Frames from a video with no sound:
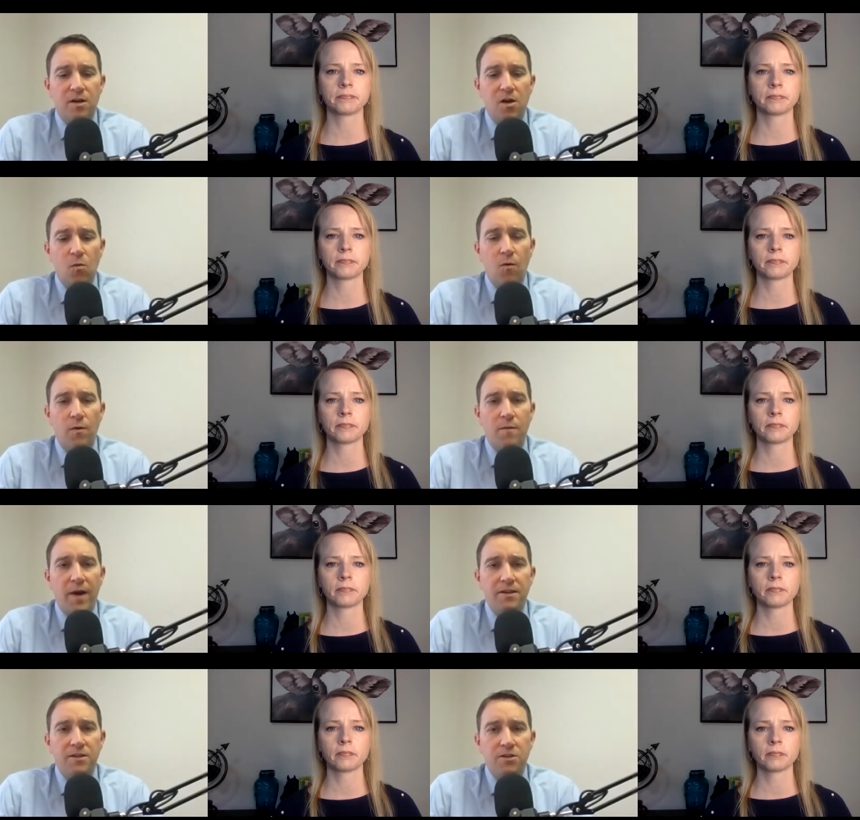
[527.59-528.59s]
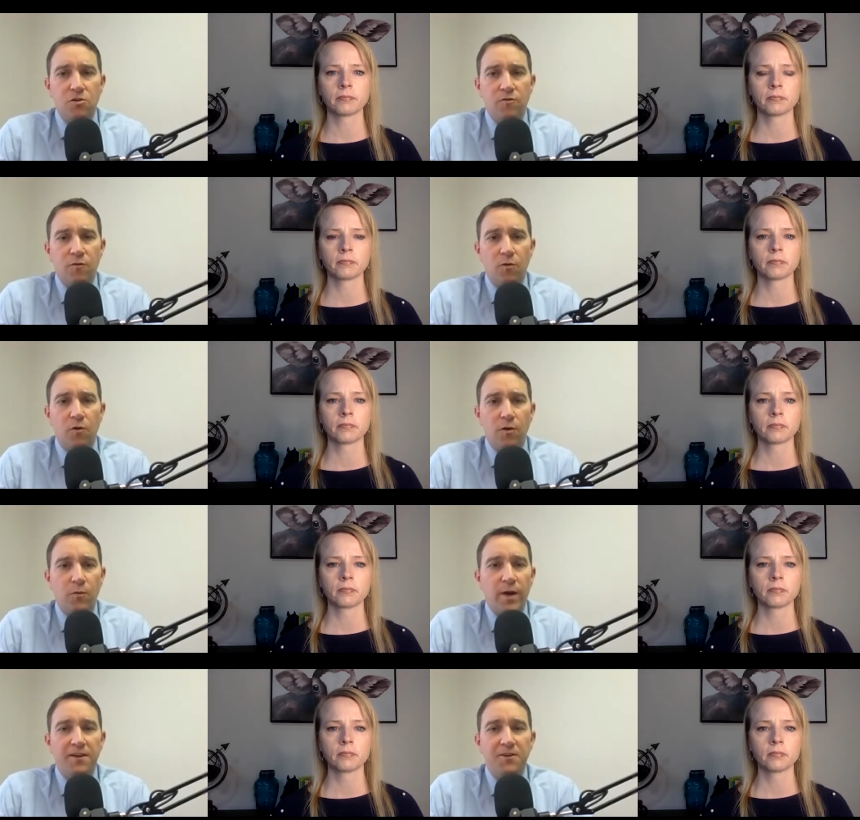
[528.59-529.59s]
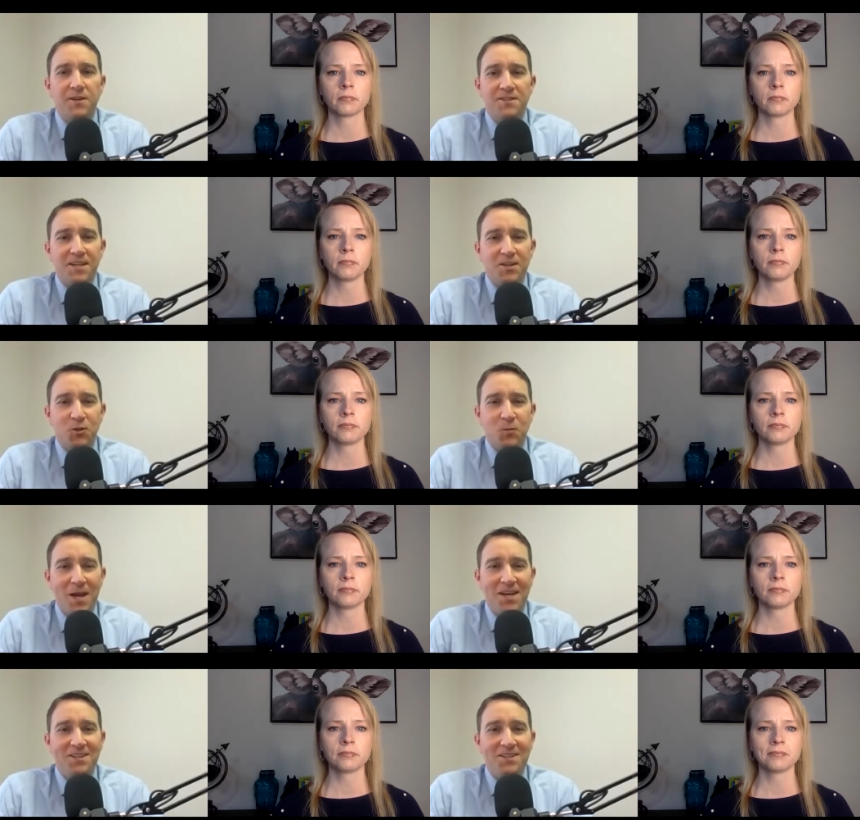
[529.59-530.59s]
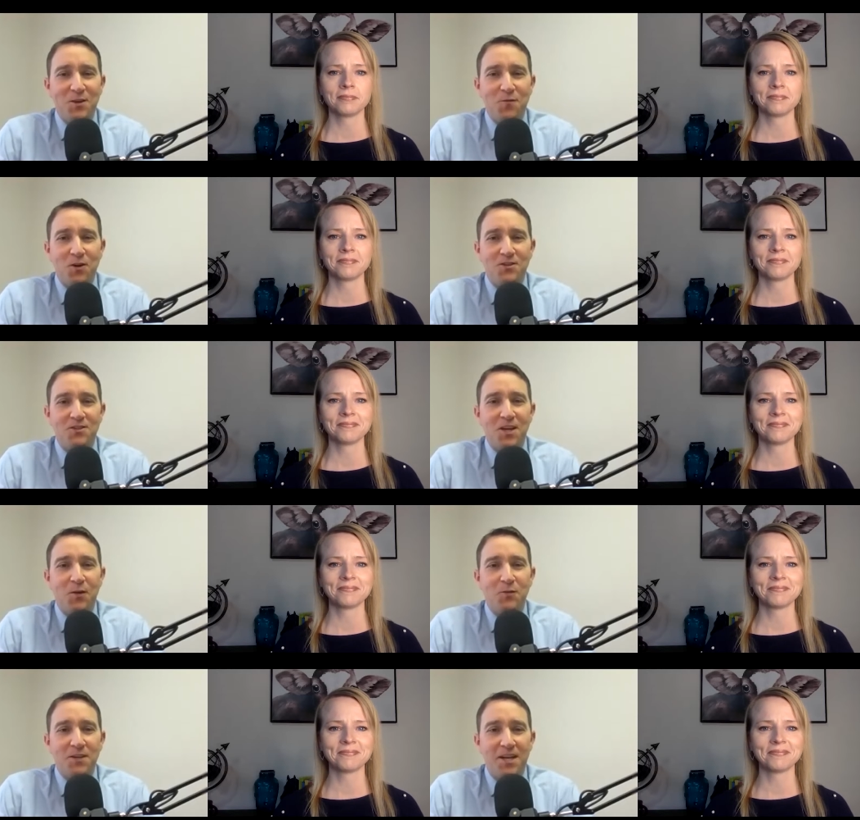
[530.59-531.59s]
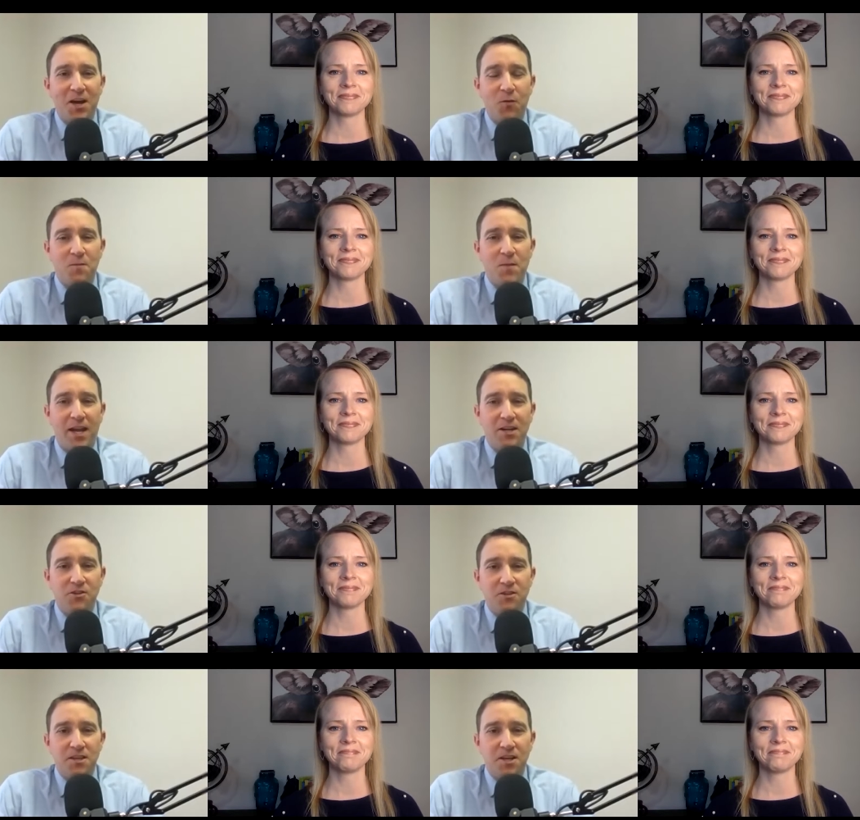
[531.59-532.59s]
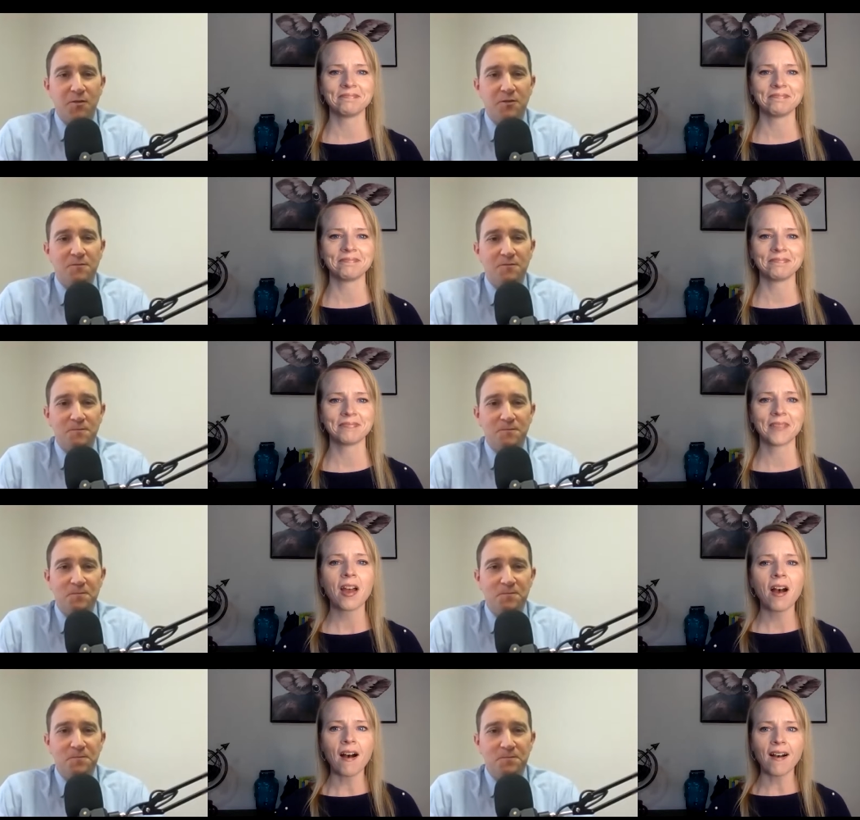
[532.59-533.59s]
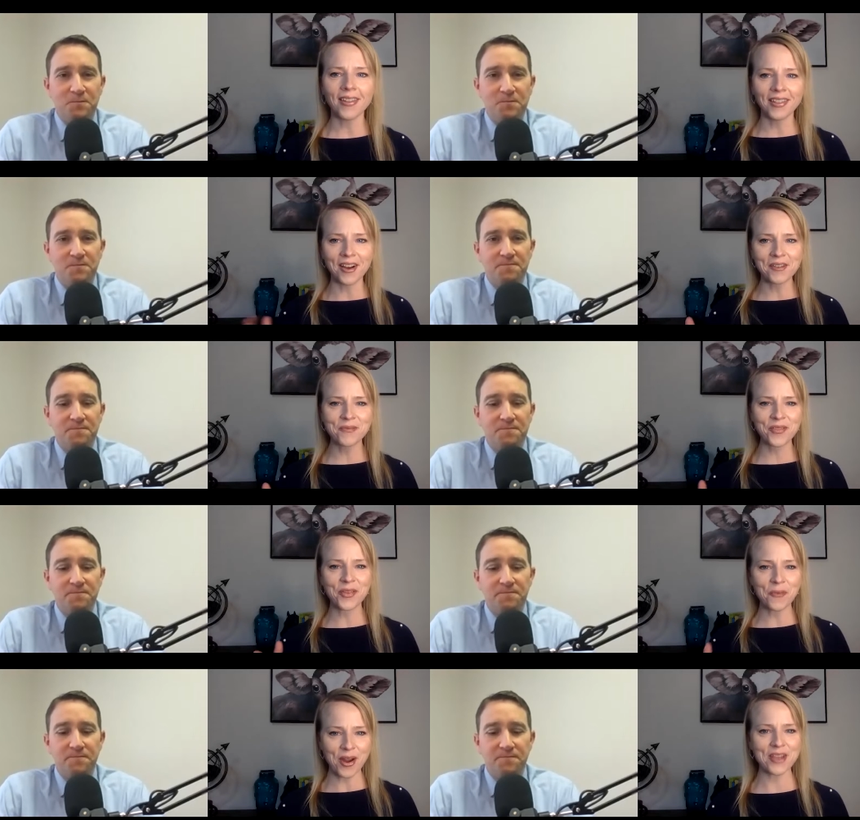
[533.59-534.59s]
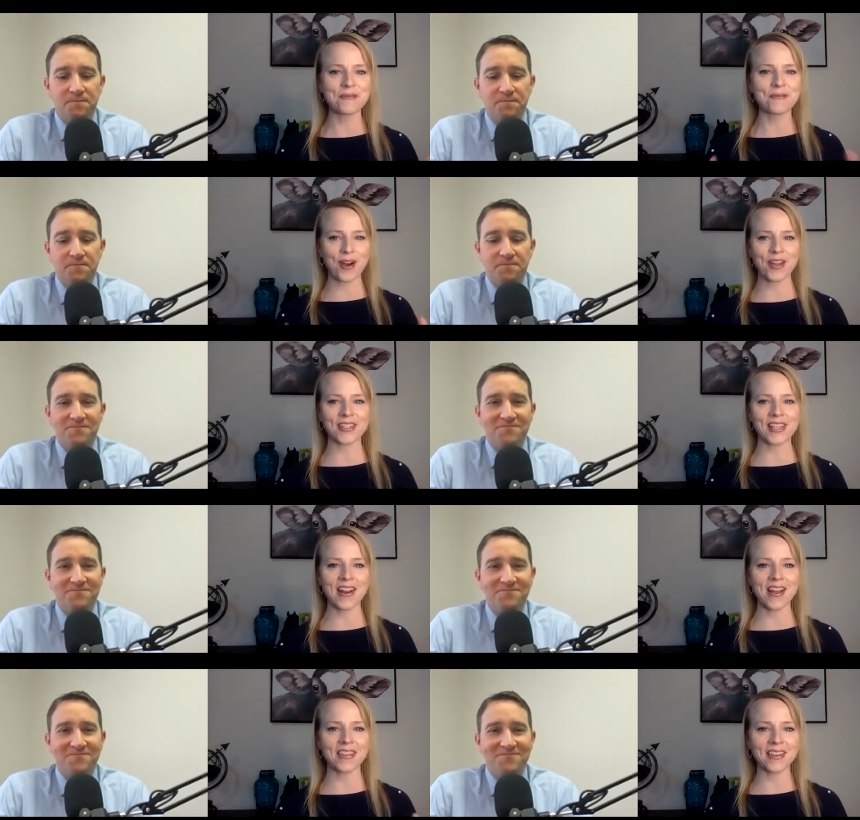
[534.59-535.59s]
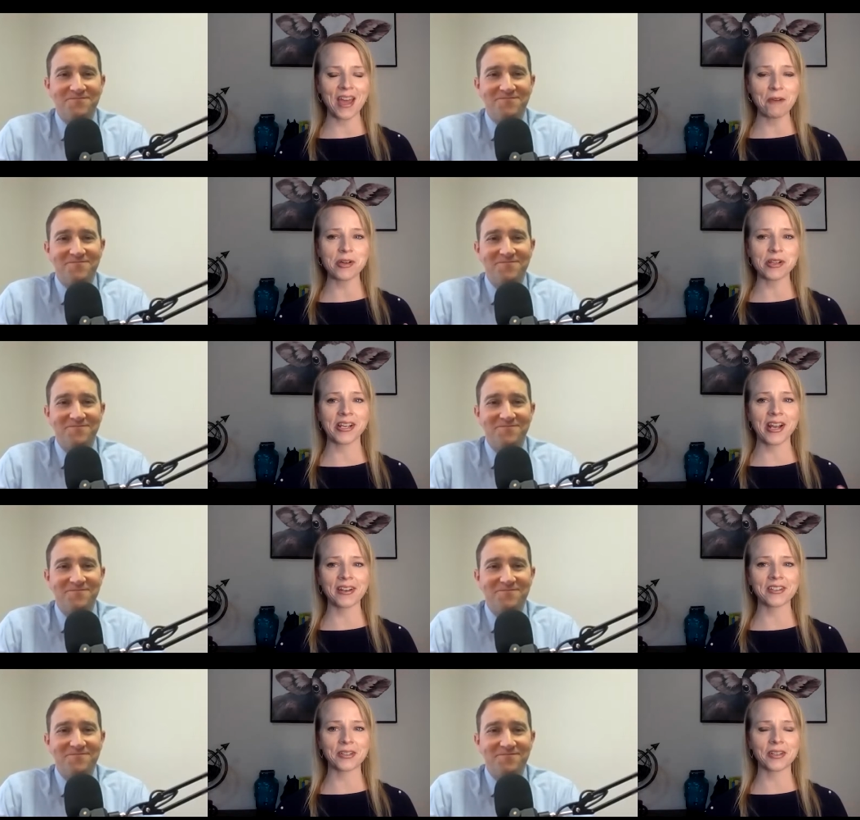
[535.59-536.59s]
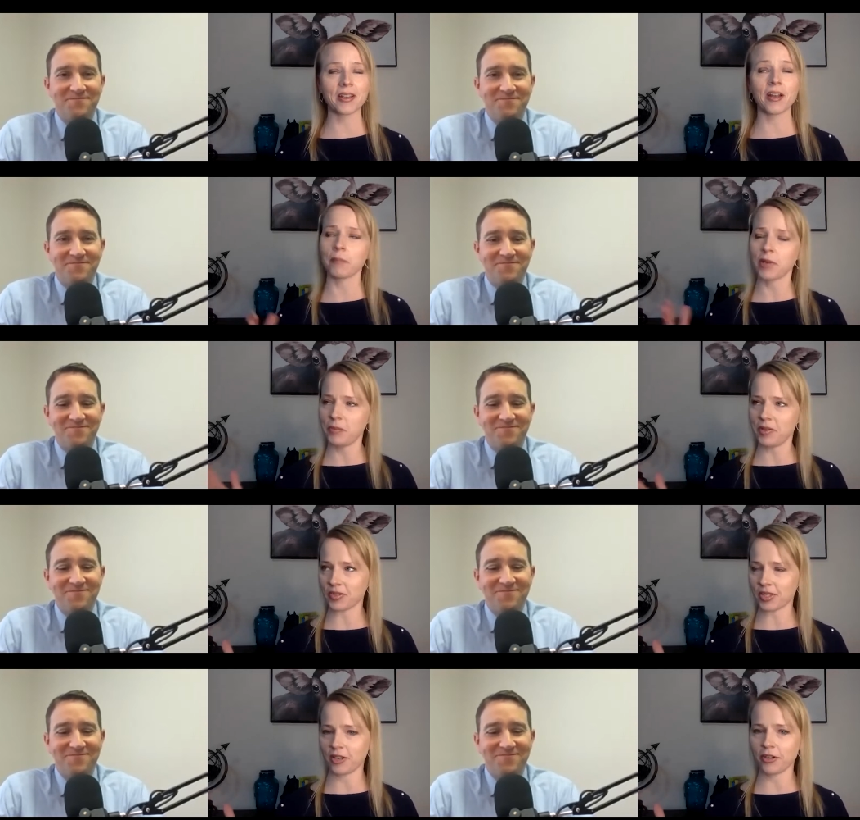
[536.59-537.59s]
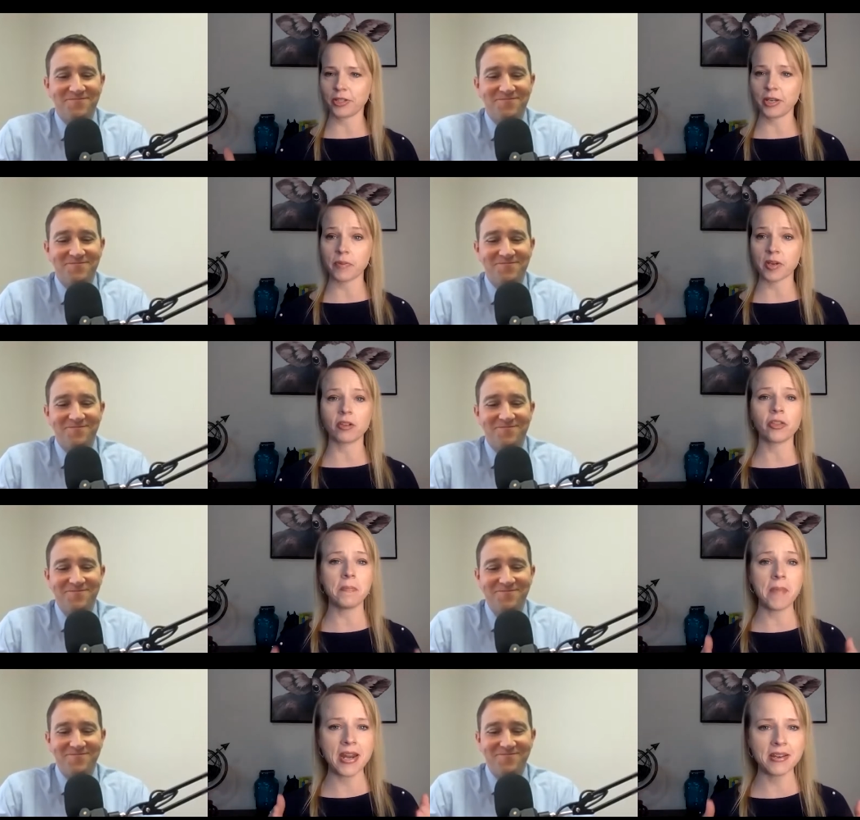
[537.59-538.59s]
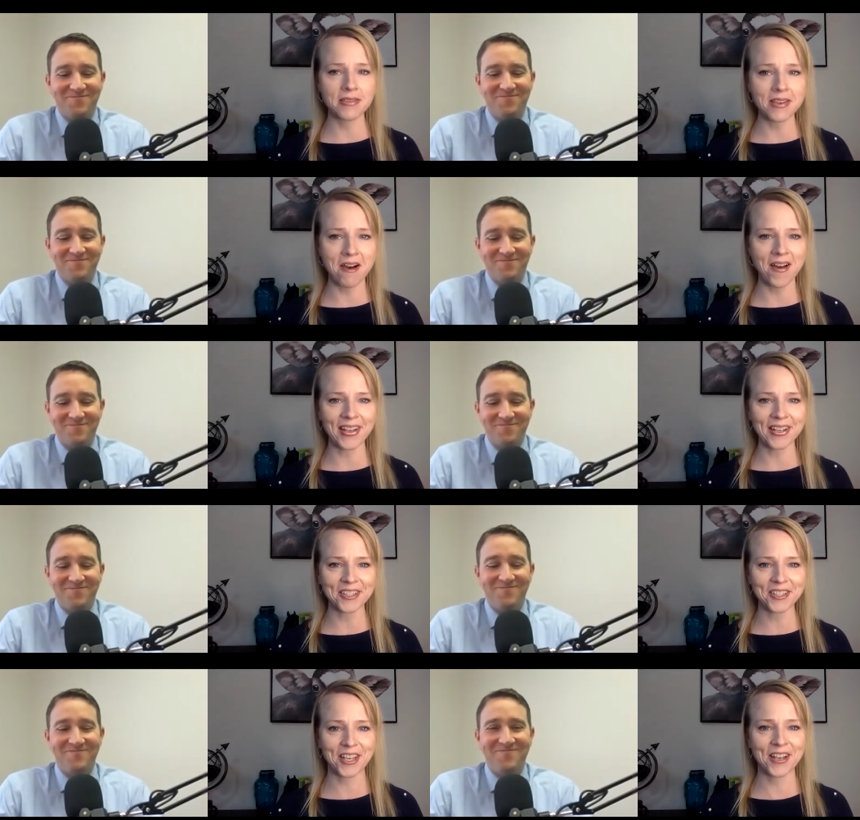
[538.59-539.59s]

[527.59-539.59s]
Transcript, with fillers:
Speaker 1: what we might do for regularly scheduled maintenance of ourselves and how we manage ourselves.
Speaker 2: I love the way you phrase that. I think that will connect, I'm going to be stereotypical, the men in the audience,